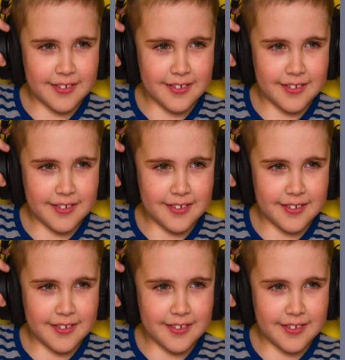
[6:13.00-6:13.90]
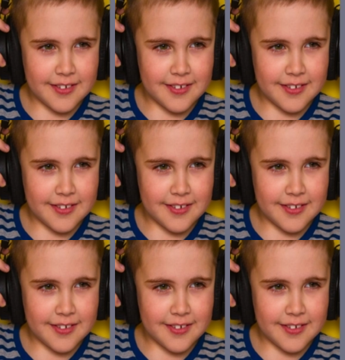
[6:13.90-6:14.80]

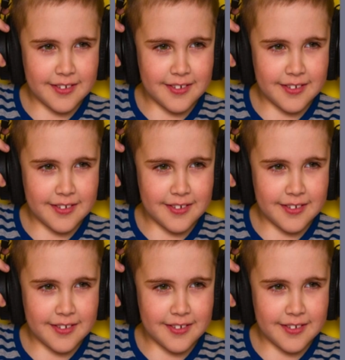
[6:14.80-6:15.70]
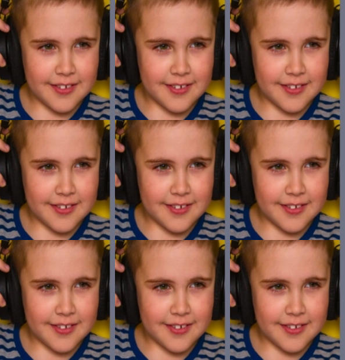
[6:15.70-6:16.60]

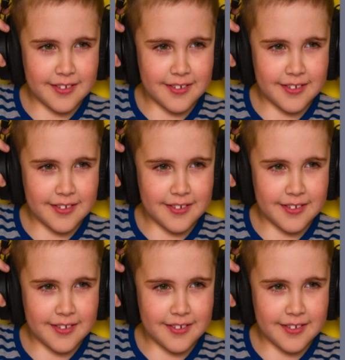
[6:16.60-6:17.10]
This is a still picture; no speech is visible.